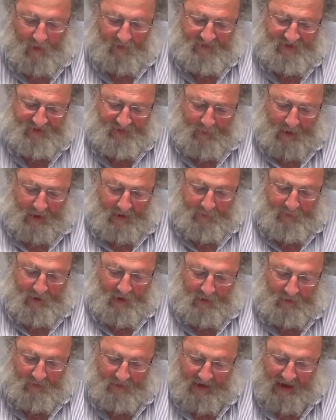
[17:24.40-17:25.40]
Despite
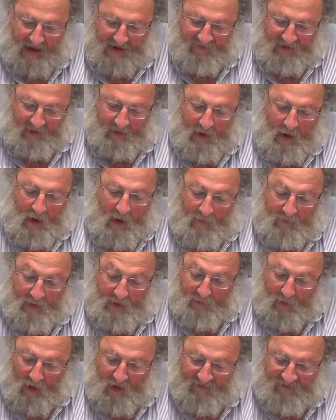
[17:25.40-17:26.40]
apparently having
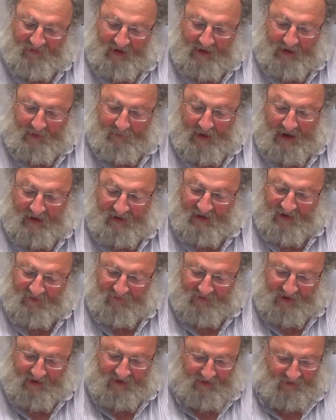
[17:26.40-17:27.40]
been motivated by
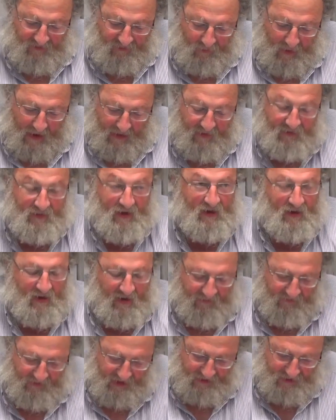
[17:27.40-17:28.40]
convenience rather than
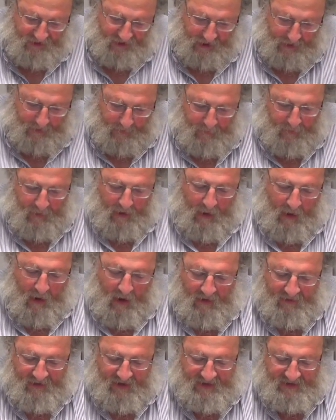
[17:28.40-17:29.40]
conviction,
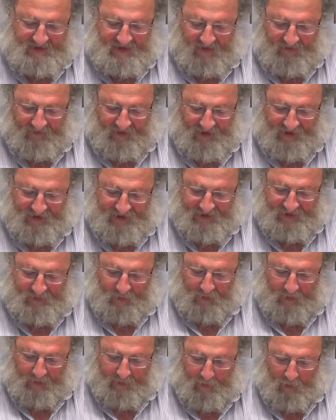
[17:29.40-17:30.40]
these conversions
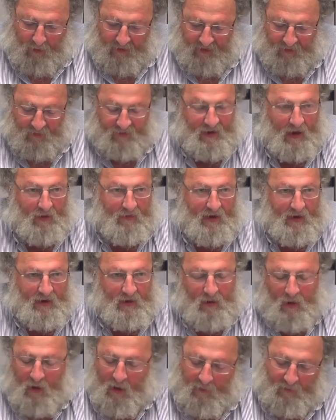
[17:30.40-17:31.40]
were reported without
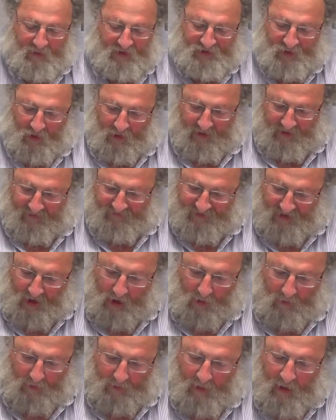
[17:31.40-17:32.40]
any pejorative
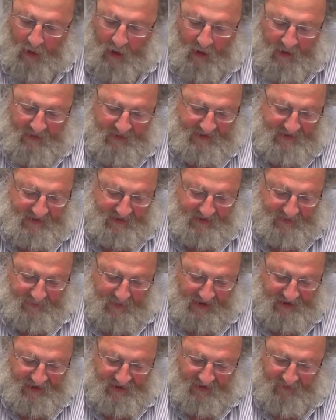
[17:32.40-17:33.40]
tone. The
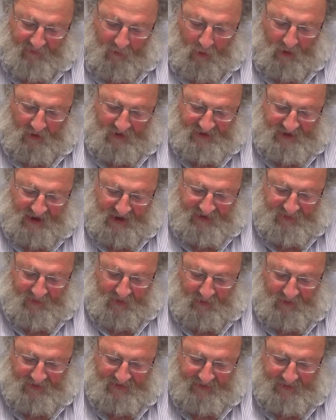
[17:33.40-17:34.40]
suspension of moral
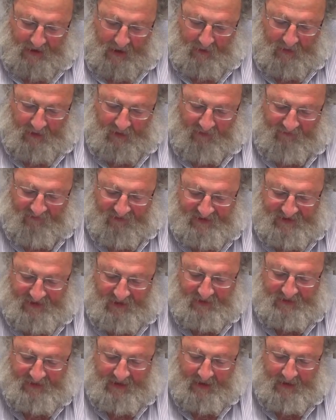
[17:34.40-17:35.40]
judgment was undoubtedly
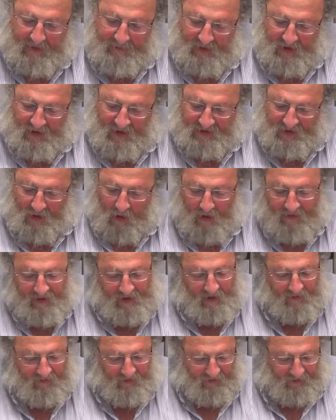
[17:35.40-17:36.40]
facilitated because all the
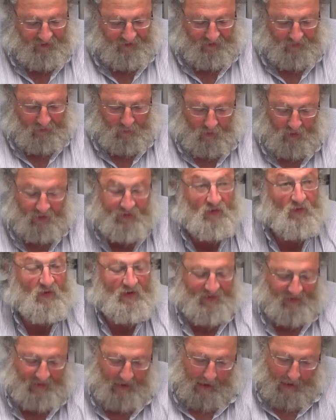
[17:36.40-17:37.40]
conversions were to
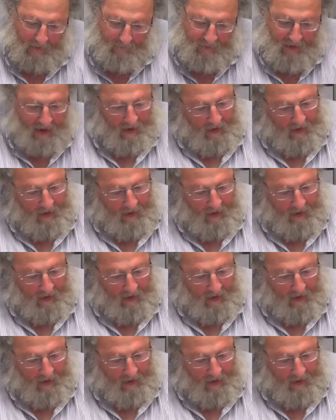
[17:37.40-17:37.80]
Islam,